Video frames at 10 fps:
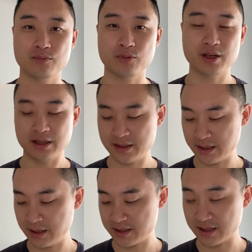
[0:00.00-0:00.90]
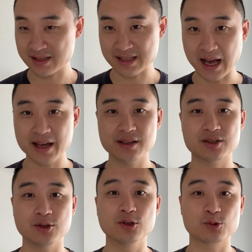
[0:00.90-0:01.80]
Right? It's a
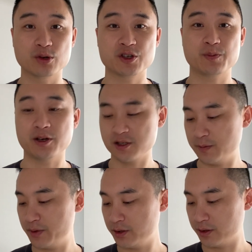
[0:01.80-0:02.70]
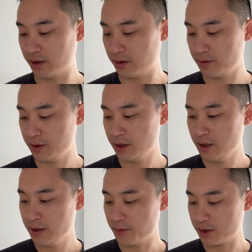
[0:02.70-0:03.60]
societal responsibility,
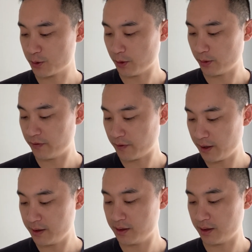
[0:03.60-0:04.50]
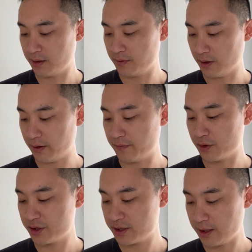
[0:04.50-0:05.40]
because what we find in
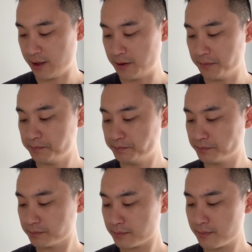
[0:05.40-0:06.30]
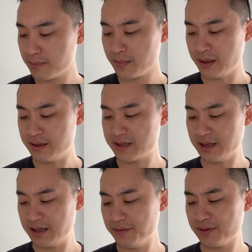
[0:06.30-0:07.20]
verse 10 is
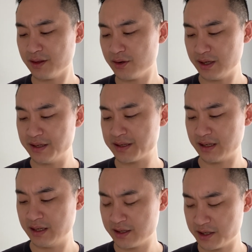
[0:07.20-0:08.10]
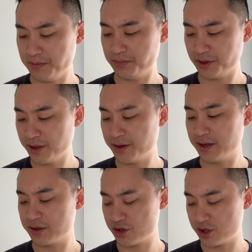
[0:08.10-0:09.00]
that if there is innocent blood
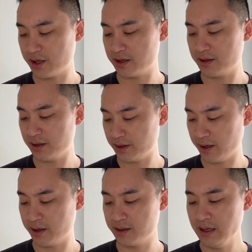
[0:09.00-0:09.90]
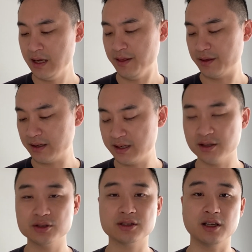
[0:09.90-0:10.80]
that is shed in the land, the
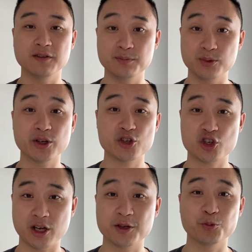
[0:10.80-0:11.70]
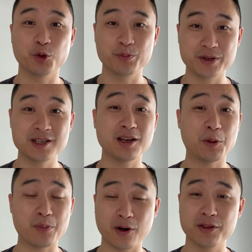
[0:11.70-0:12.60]
guilt of bloodshed will be
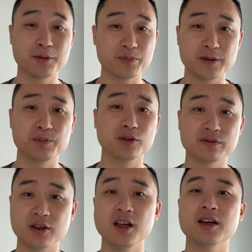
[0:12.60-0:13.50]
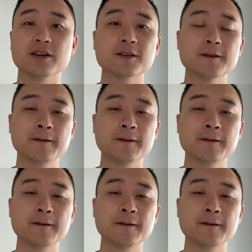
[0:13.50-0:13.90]
upon the people of God.